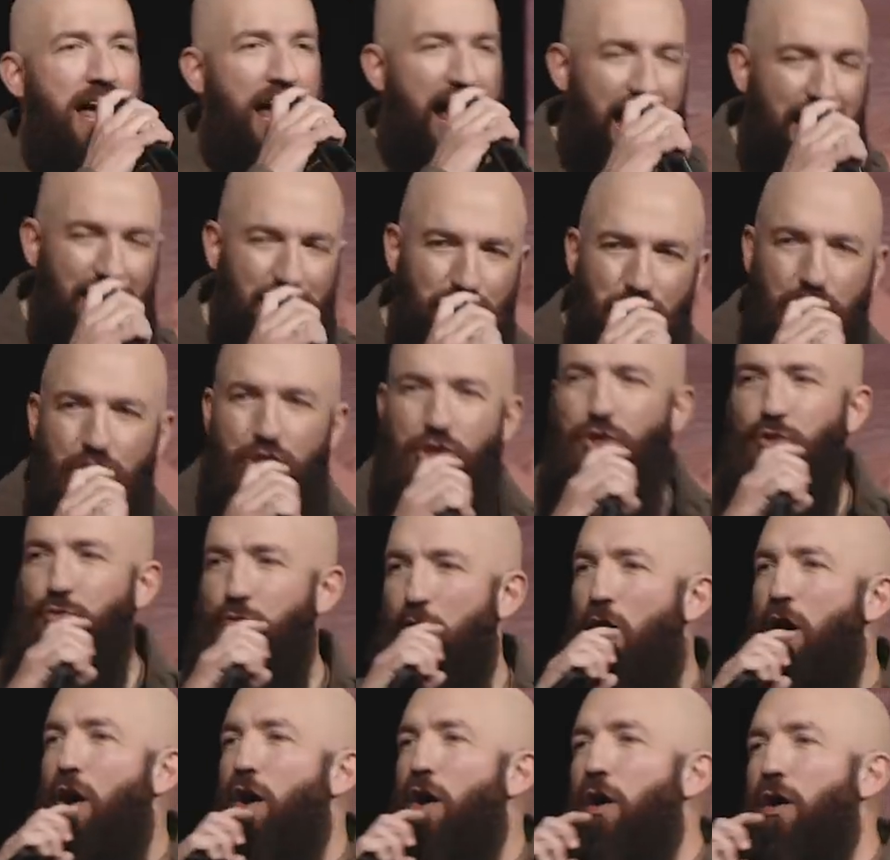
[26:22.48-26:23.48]
and
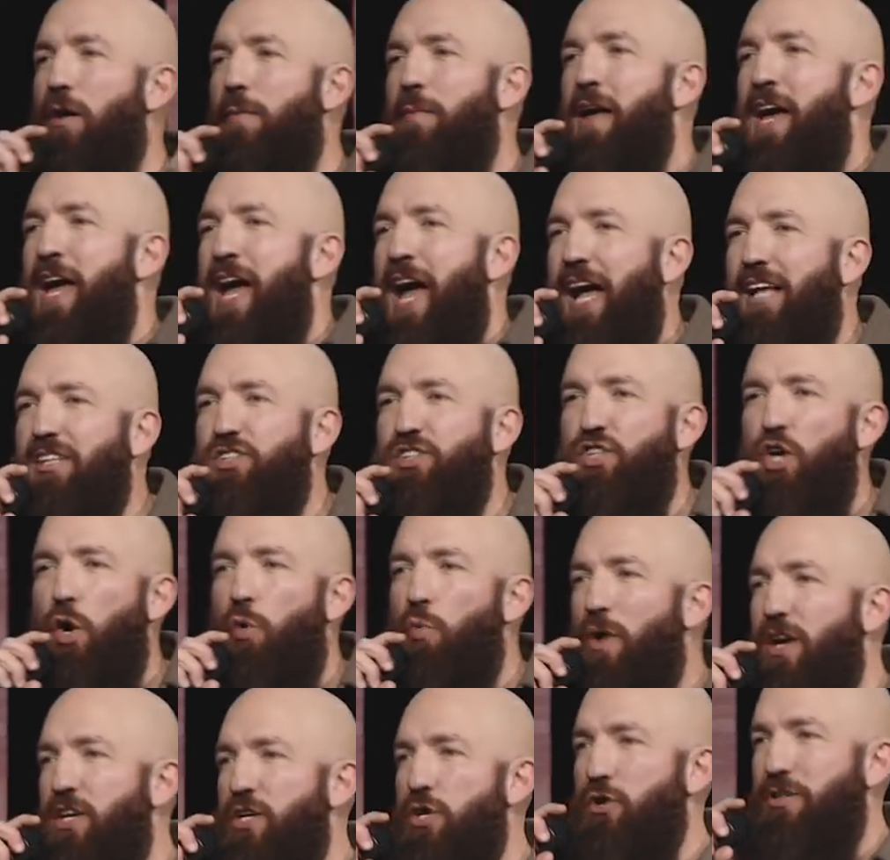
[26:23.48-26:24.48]
strong. And so
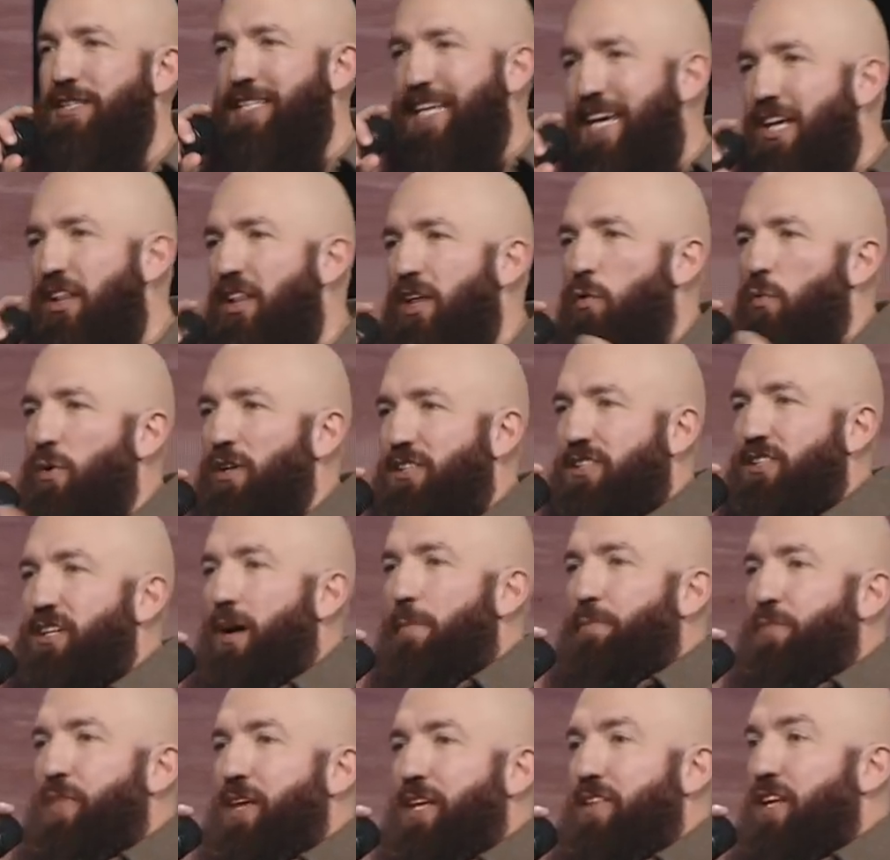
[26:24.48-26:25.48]
when you're dealing with
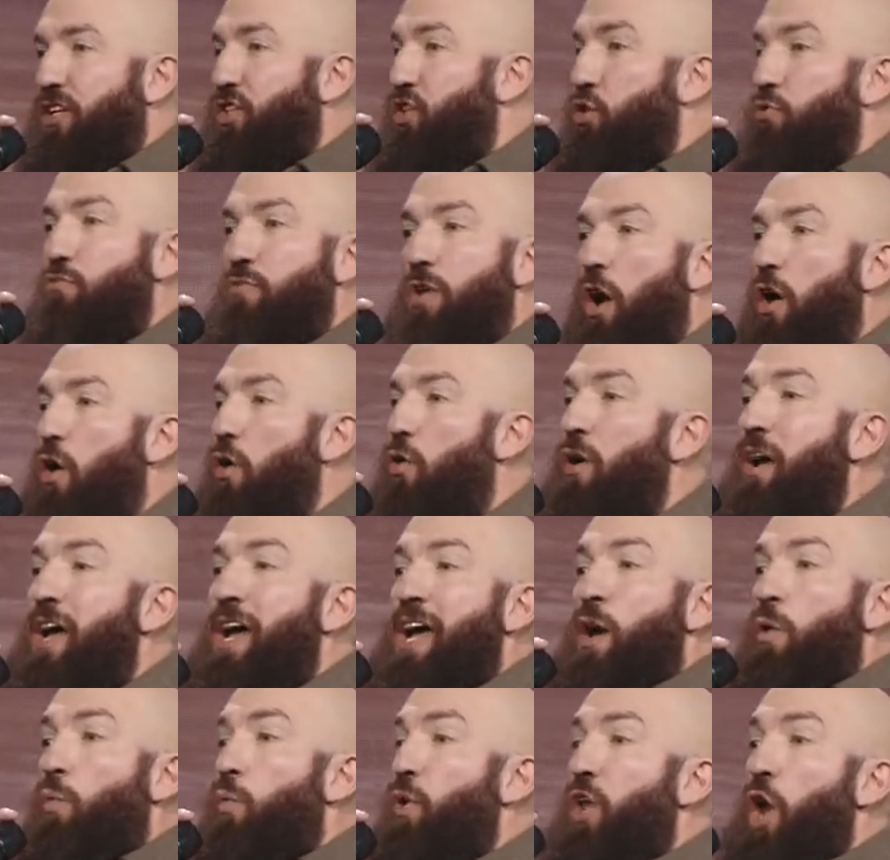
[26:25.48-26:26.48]
something that you know
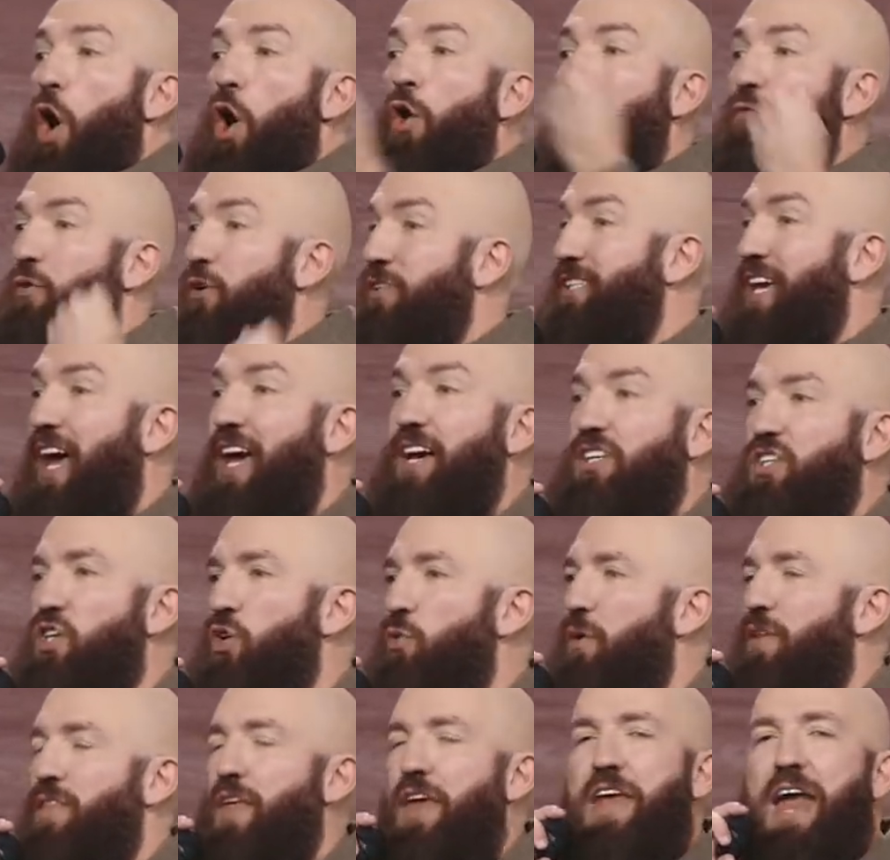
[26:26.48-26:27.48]
would overtake
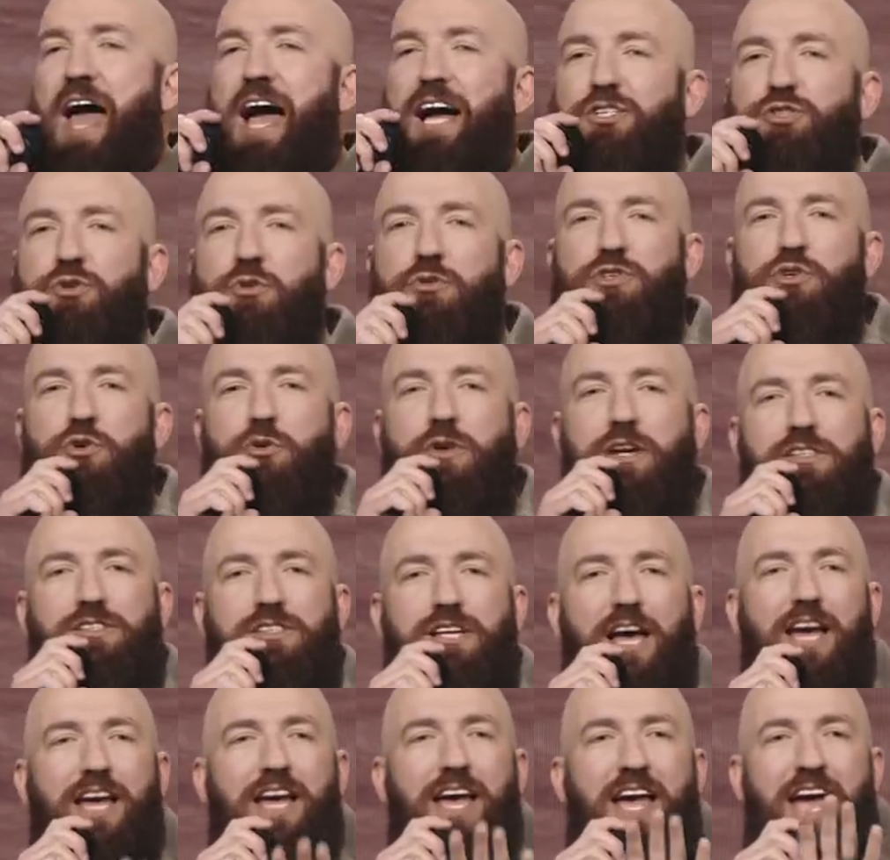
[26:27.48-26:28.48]
you in the natural, you can
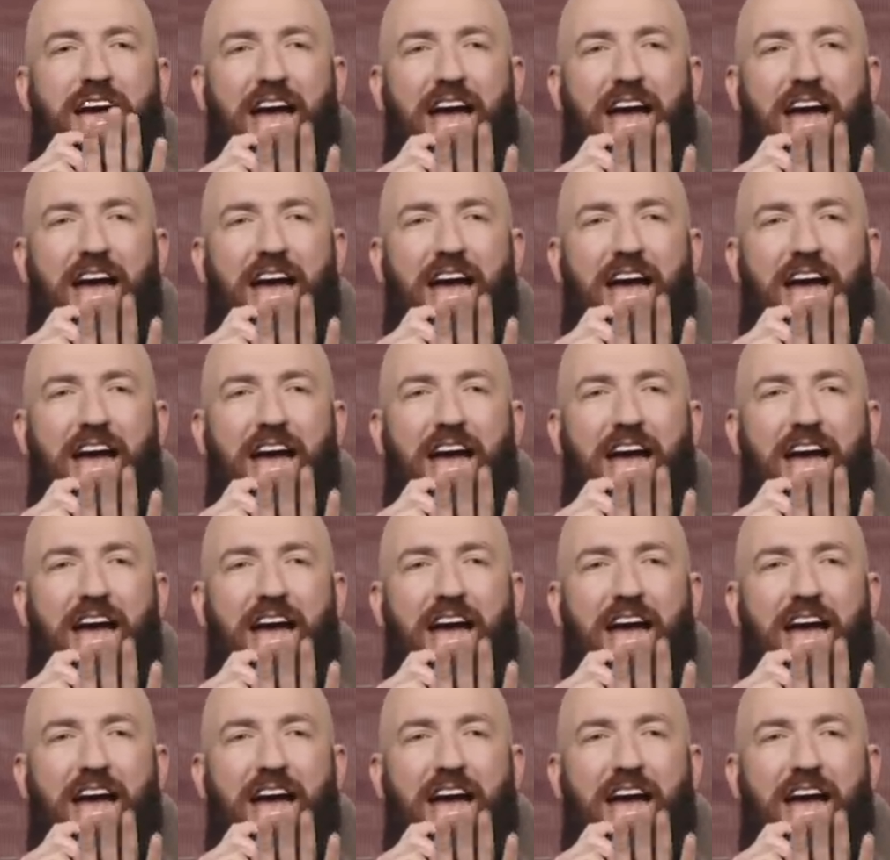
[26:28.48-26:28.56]
say,